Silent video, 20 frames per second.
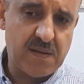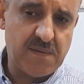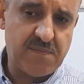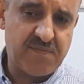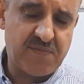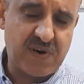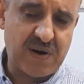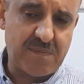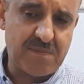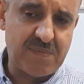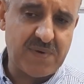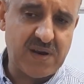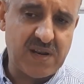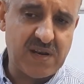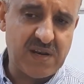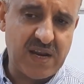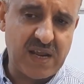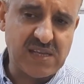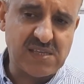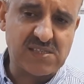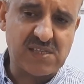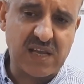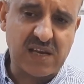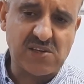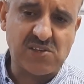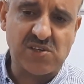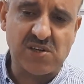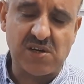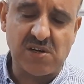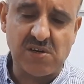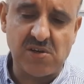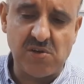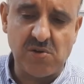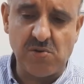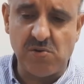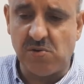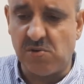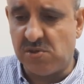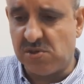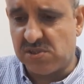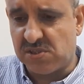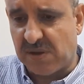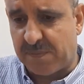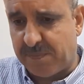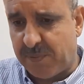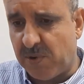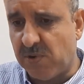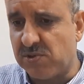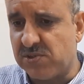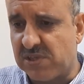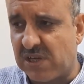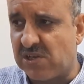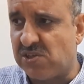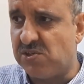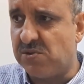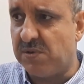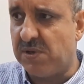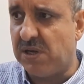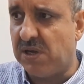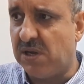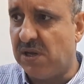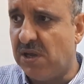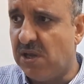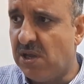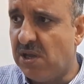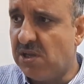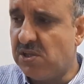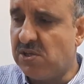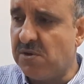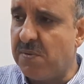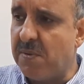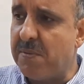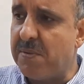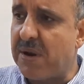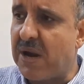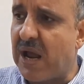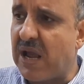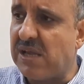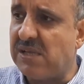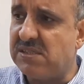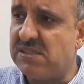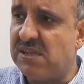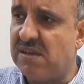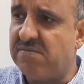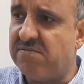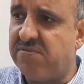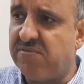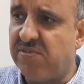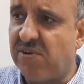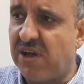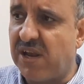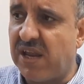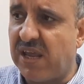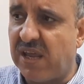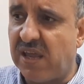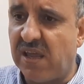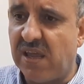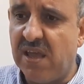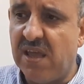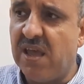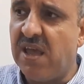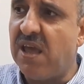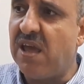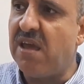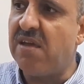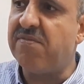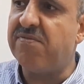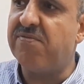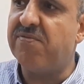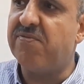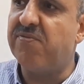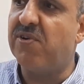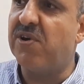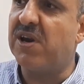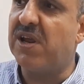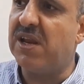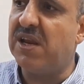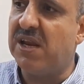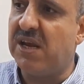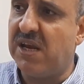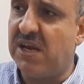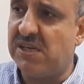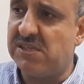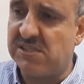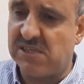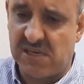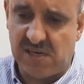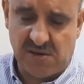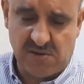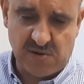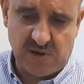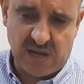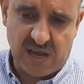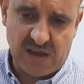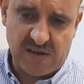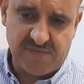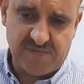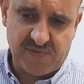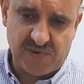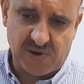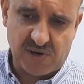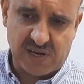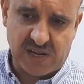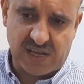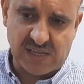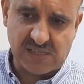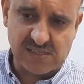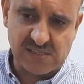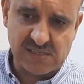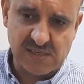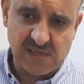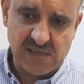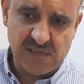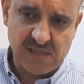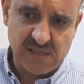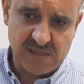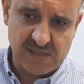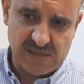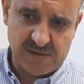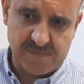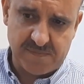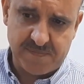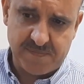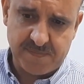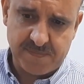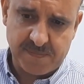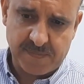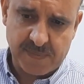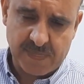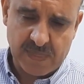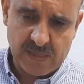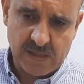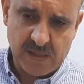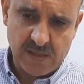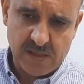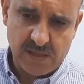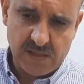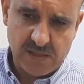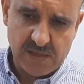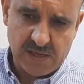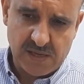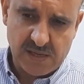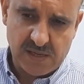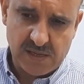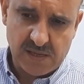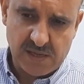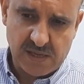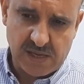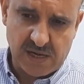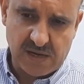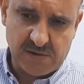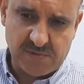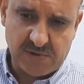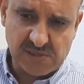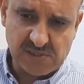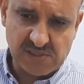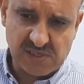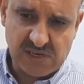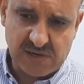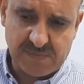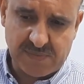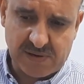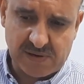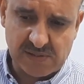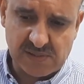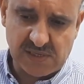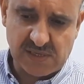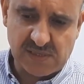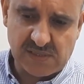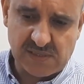from next lecture you supposed actually to memorize them fully if for any reason you have forgot them. Any question about it?